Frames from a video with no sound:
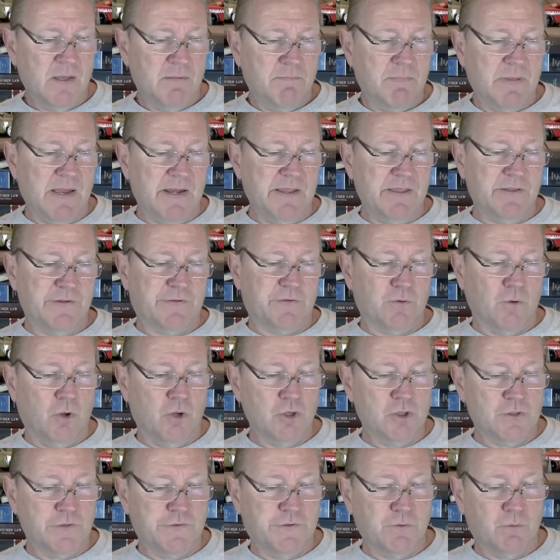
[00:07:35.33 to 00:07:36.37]
Many of the
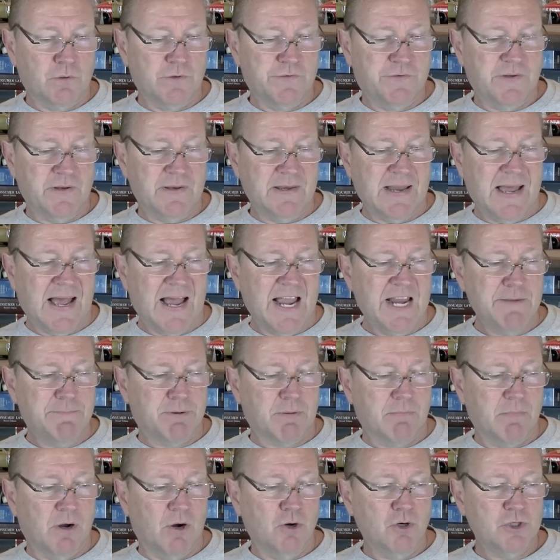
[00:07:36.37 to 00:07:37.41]
soldiers who were denied
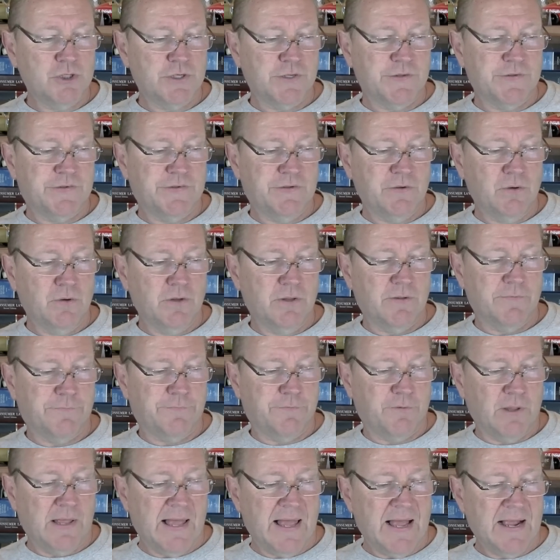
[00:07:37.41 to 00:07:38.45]
promotions due to the
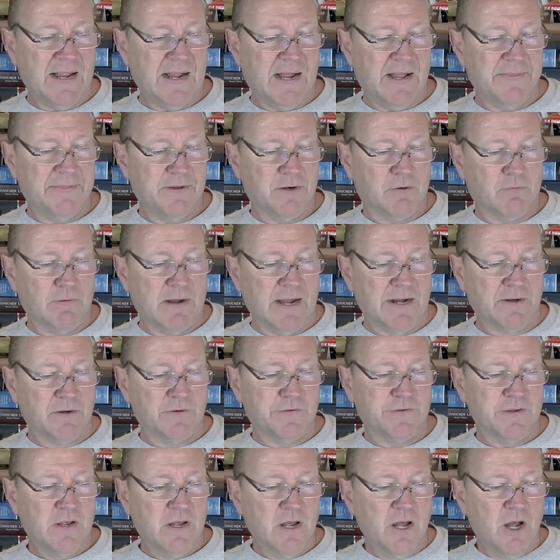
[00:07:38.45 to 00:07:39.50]
flag on their
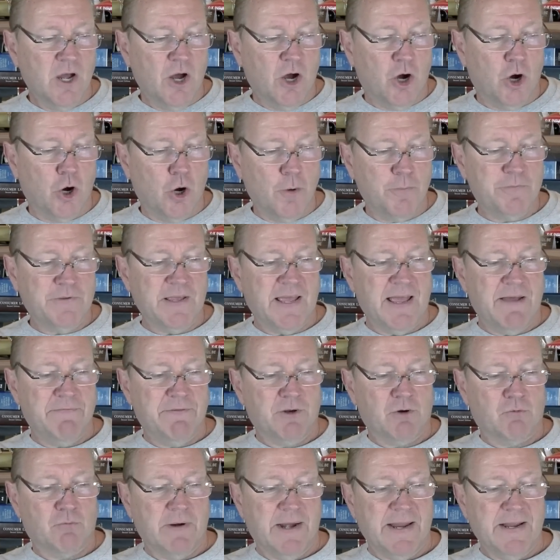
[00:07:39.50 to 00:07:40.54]
records hope to have
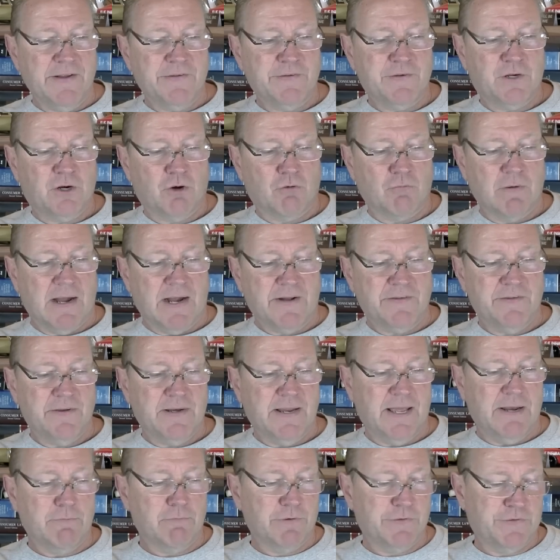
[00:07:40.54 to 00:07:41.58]
their ranks
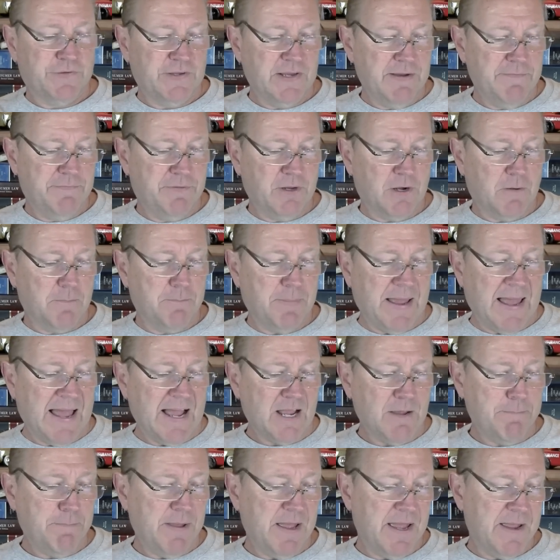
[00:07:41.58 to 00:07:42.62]
corrected and receive their
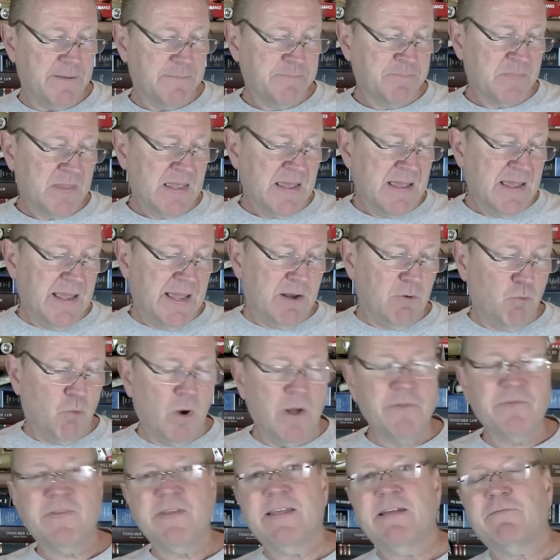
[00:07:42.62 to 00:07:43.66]
back pay. And
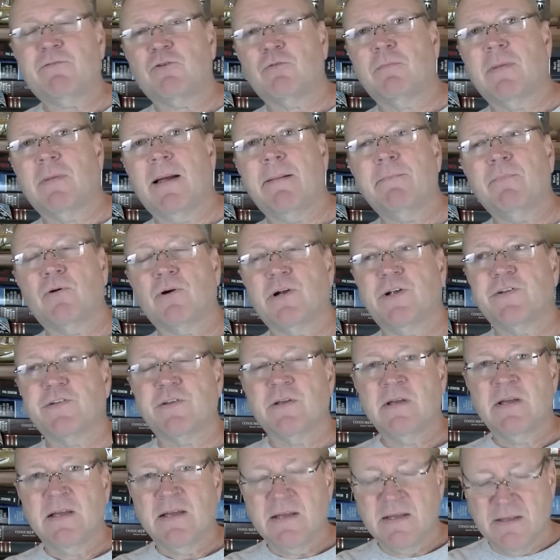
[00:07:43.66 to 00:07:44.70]
one thing you have to remember is
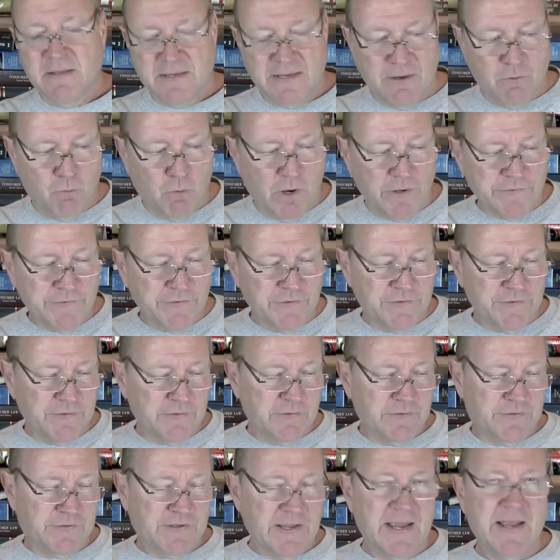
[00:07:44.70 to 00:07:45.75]
it
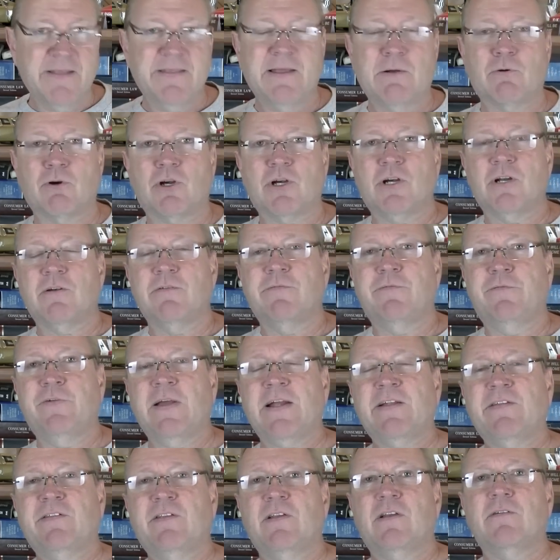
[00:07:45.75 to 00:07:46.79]
wasn't saying they were
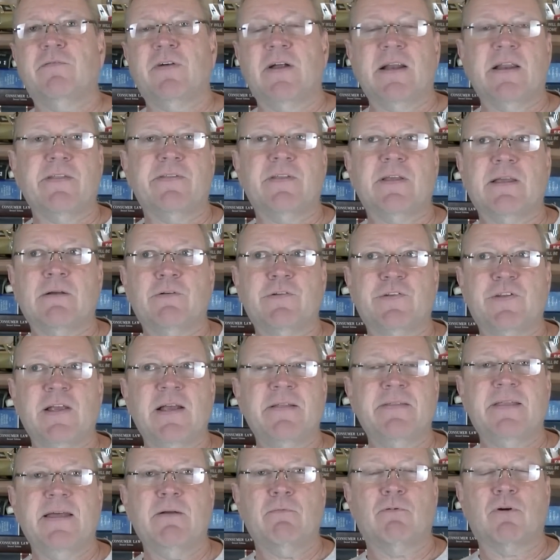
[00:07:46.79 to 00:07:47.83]
convicted of anything, it was
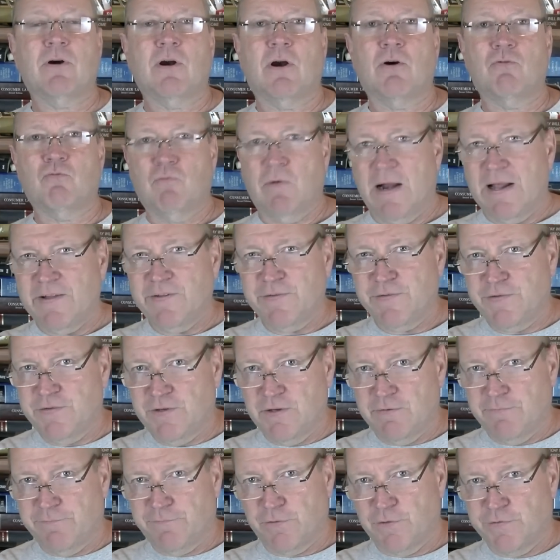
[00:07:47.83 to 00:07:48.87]
saying they were
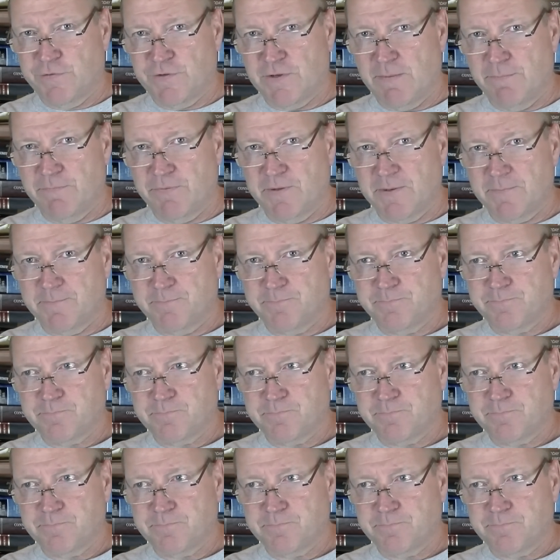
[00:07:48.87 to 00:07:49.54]
arrested for something.